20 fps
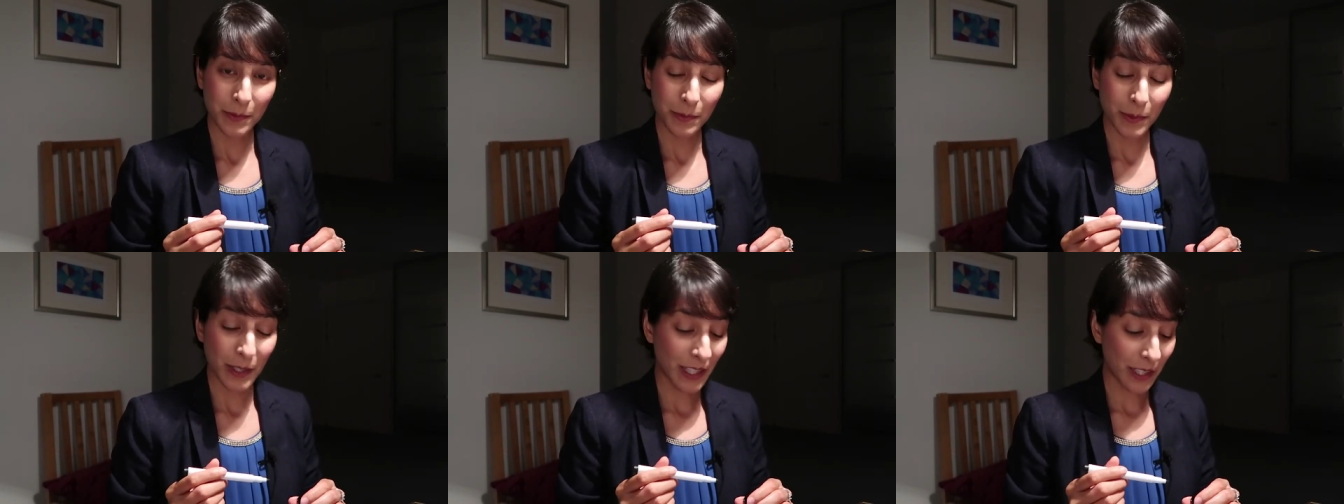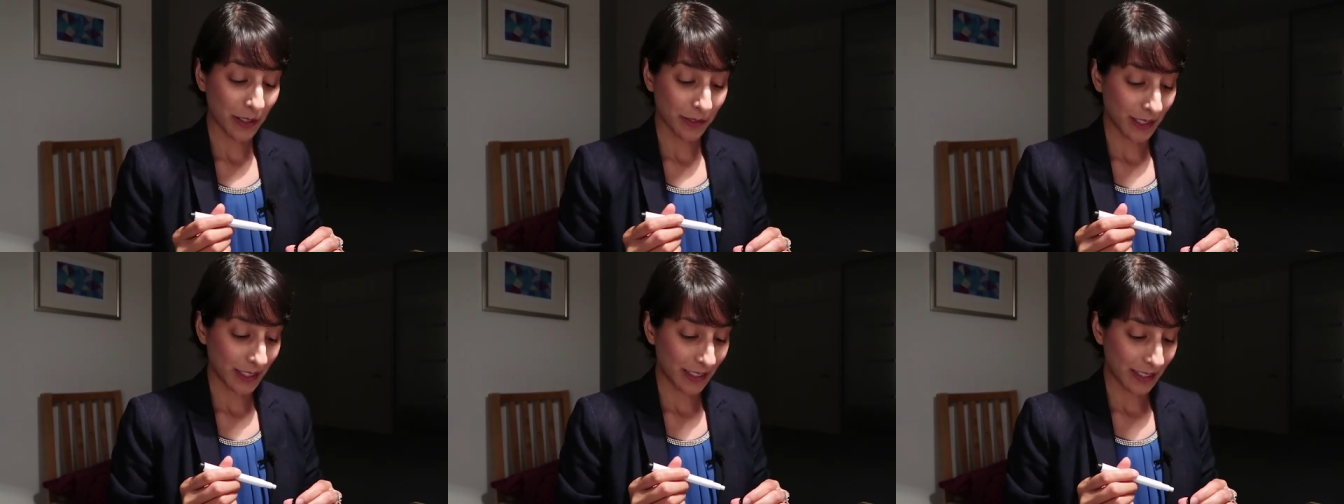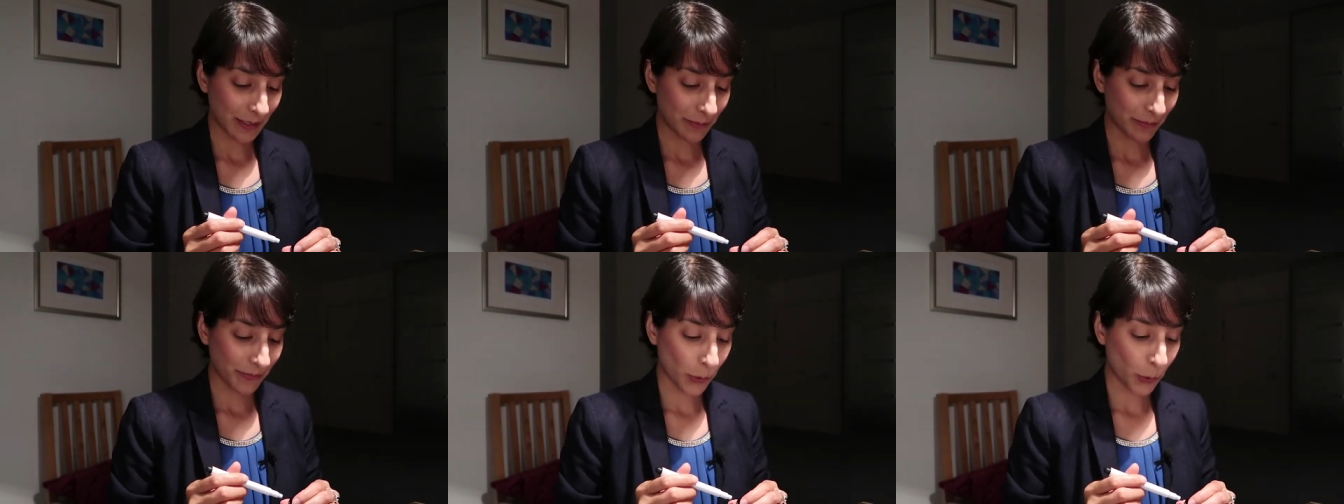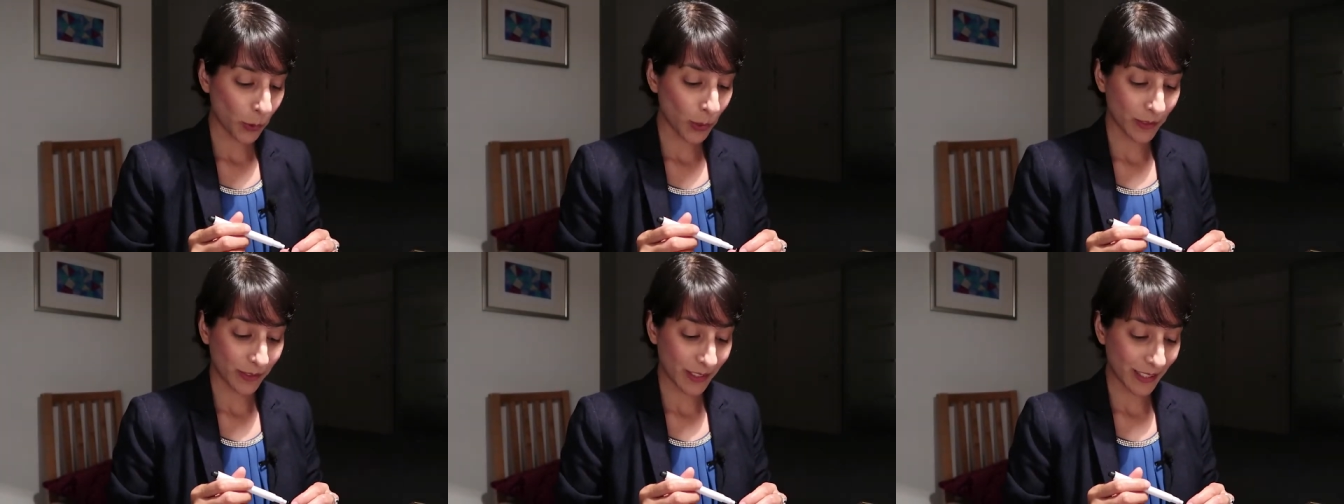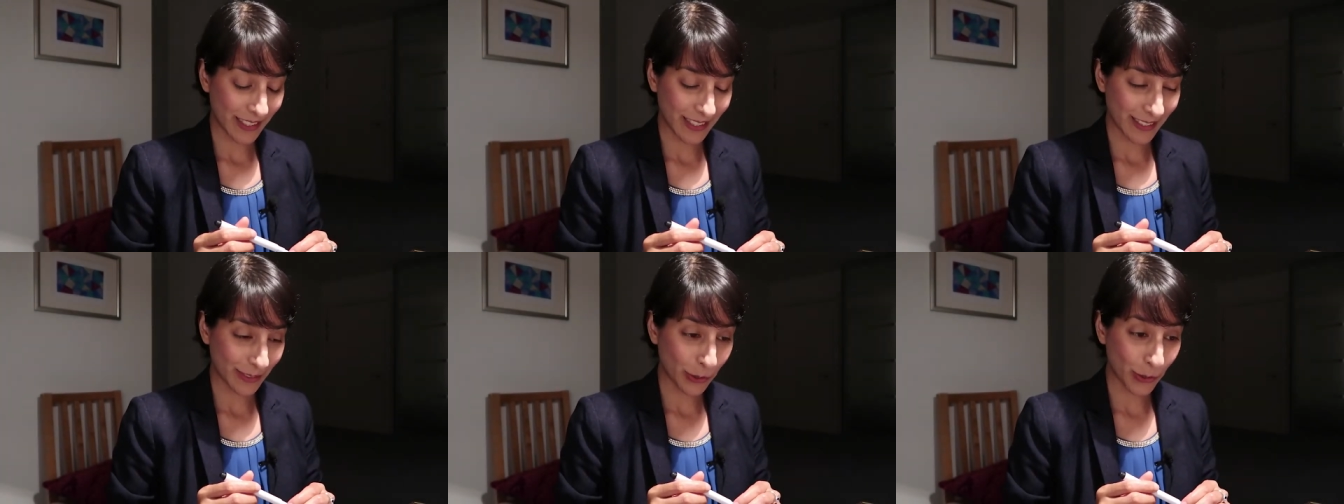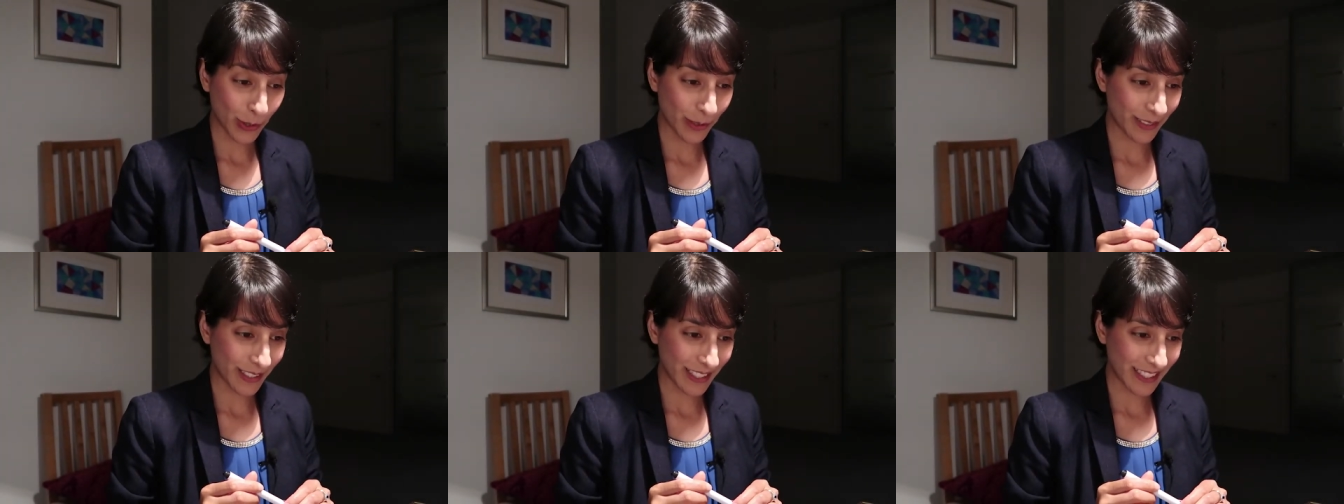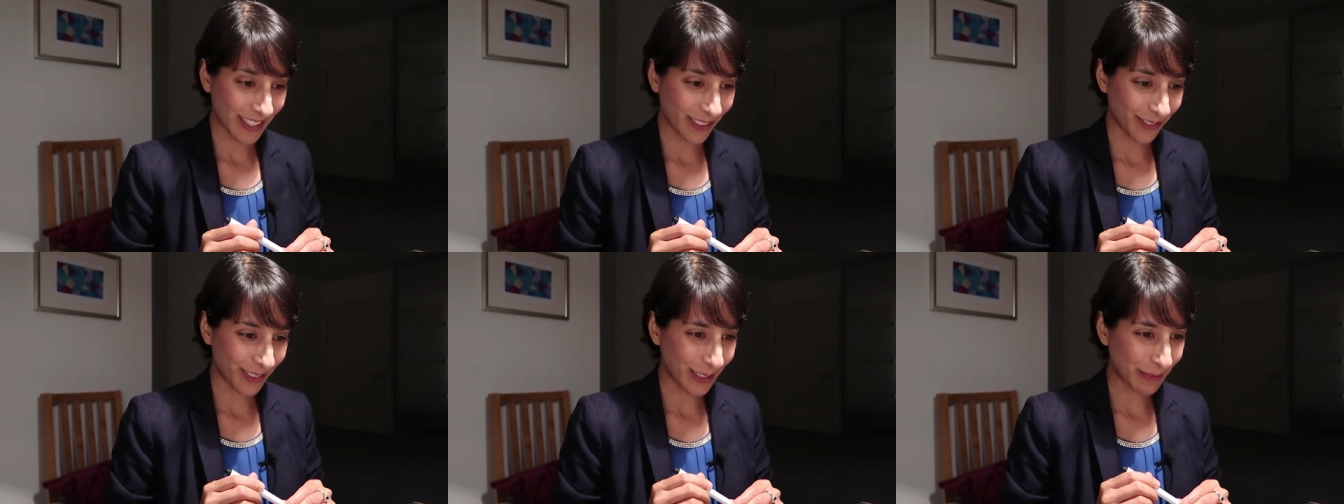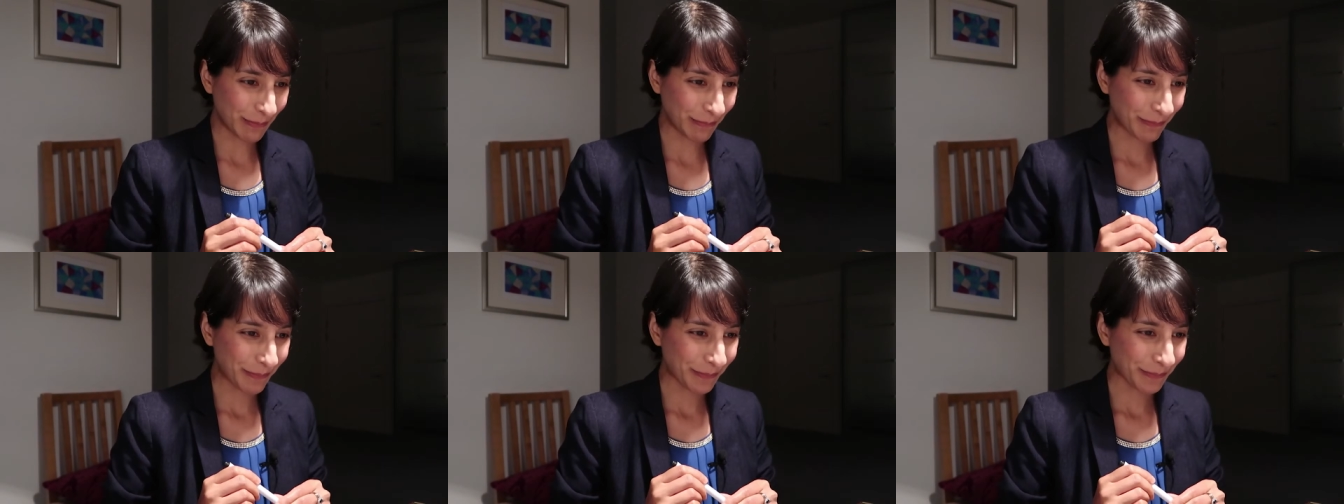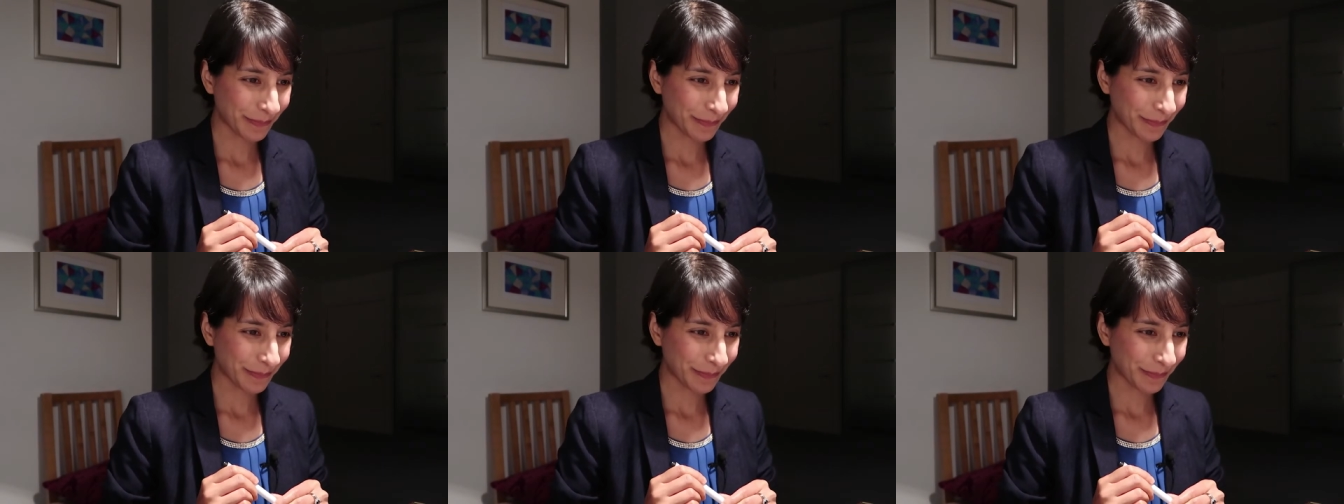we love it. All of us, all of us love it.